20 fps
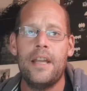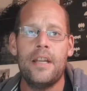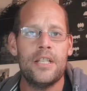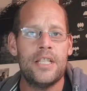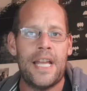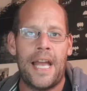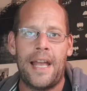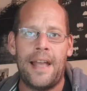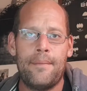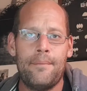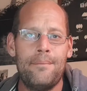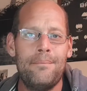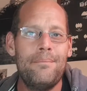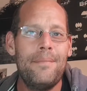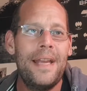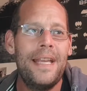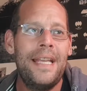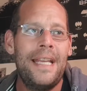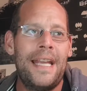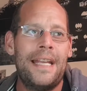to
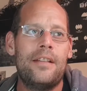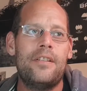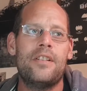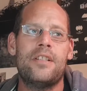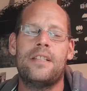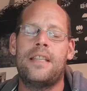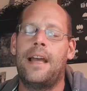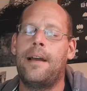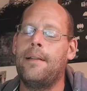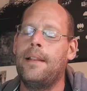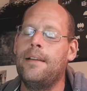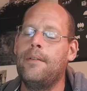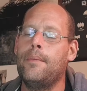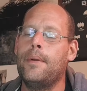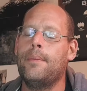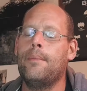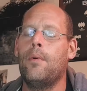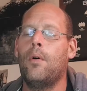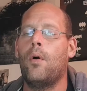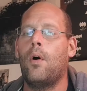make it just that little
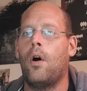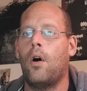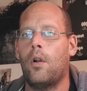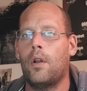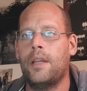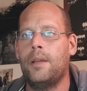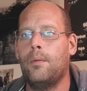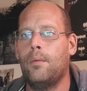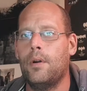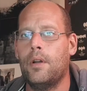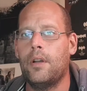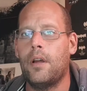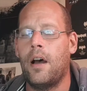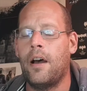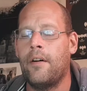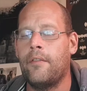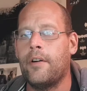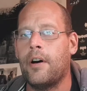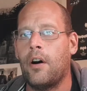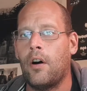bit more Hollywood
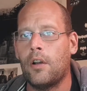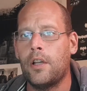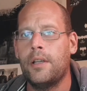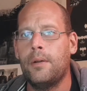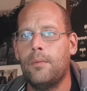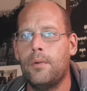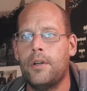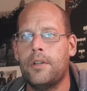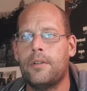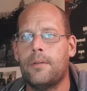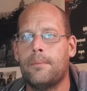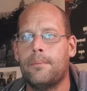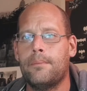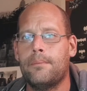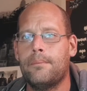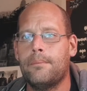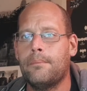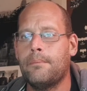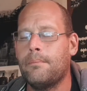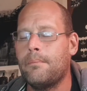of a Hollywood
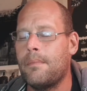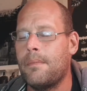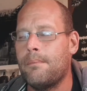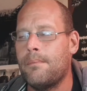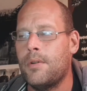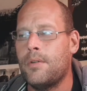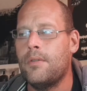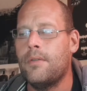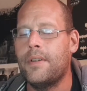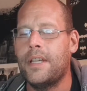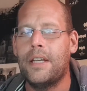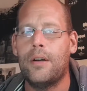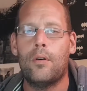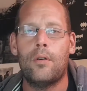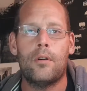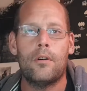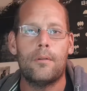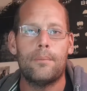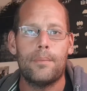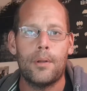movie
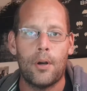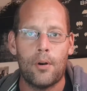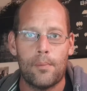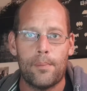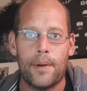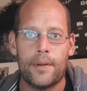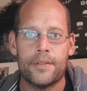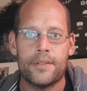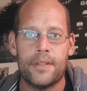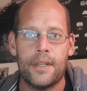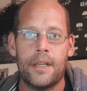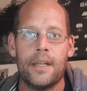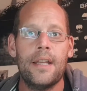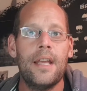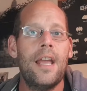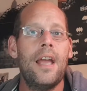or a blockbuster.